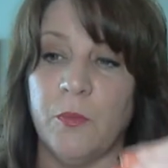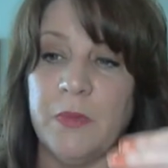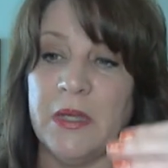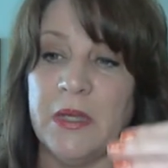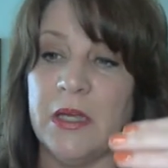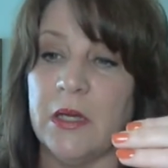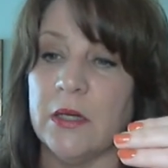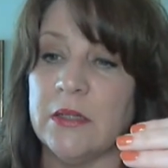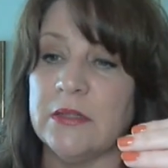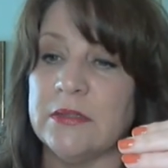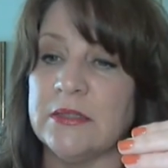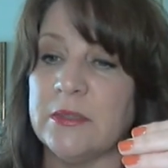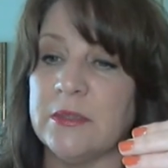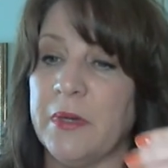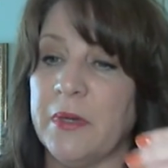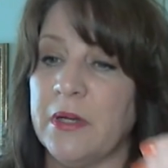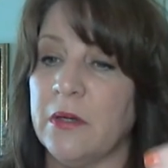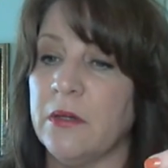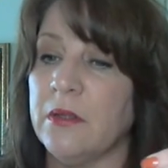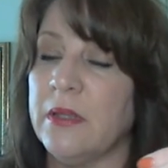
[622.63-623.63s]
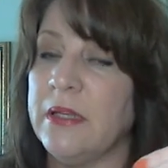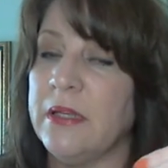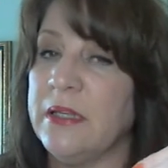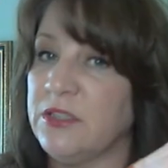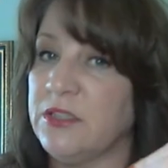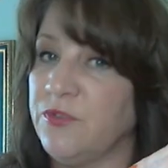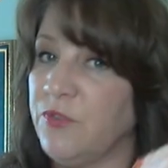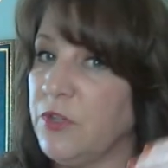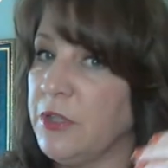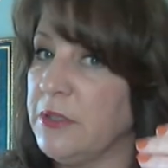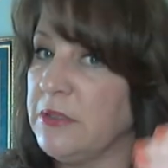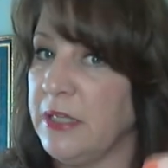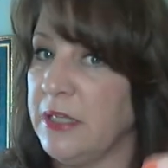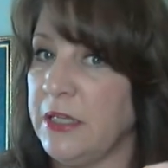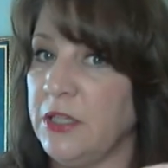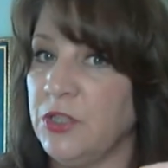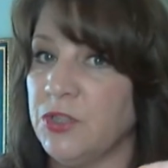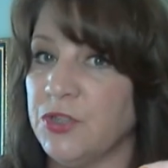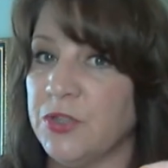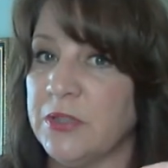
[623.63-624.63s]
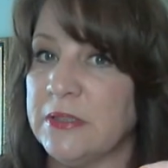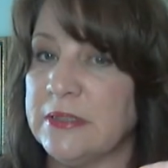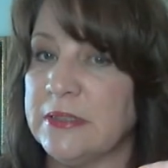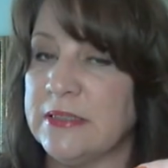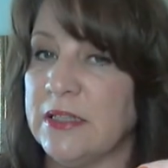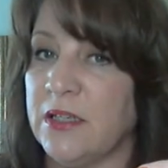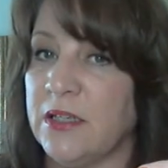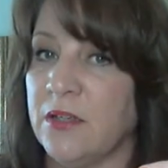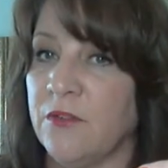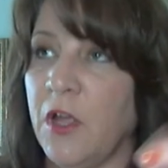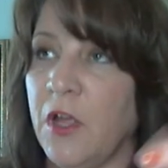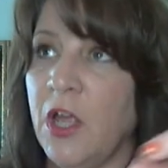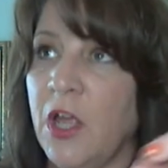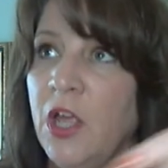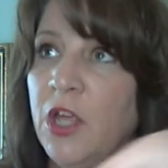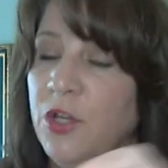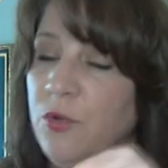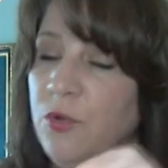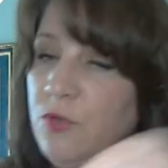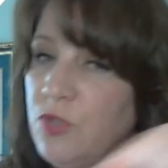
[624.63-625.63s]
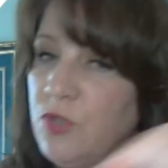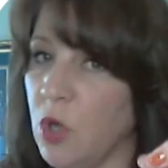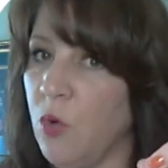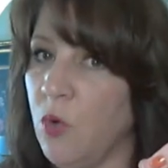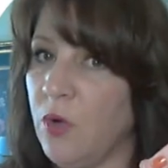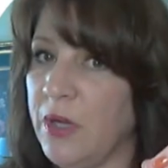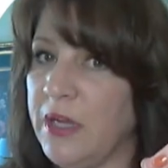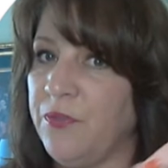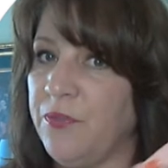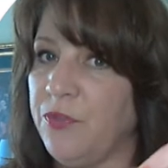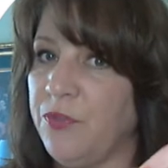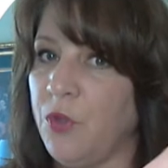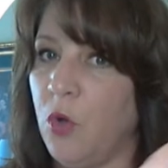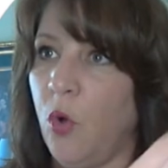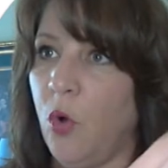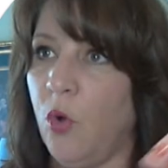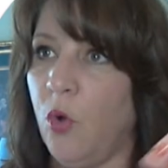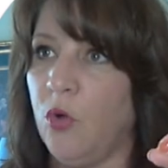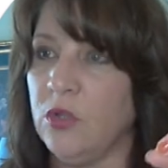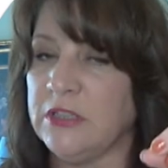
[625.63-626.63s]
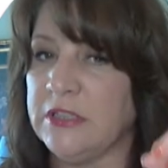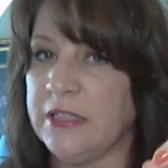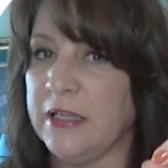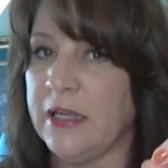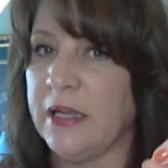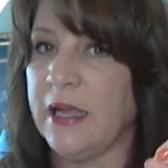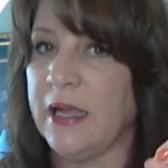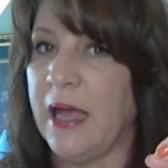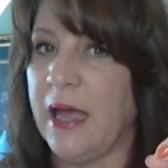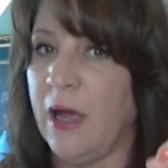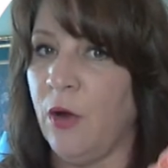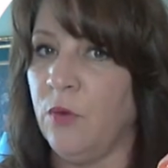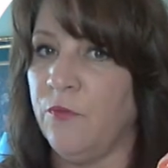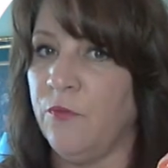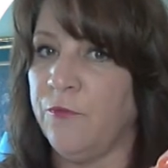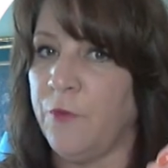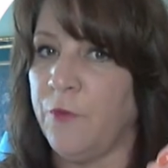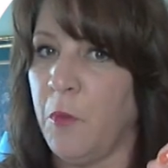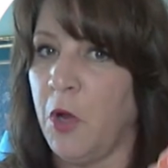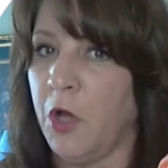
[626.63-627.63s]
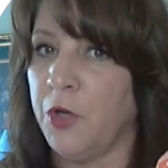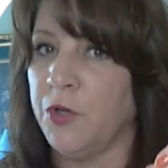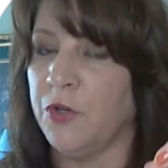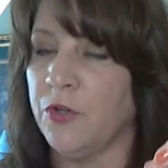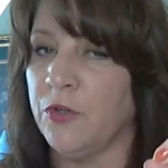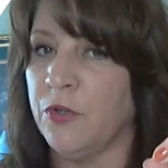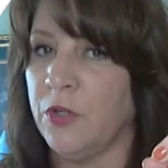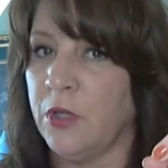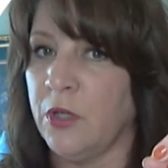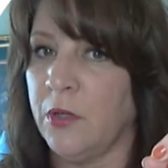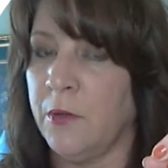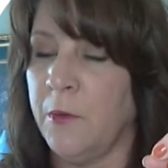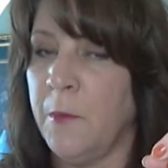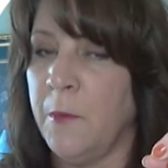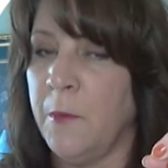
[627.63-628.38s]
because apparently it's very dangerous if you don't get the whole tick out from under the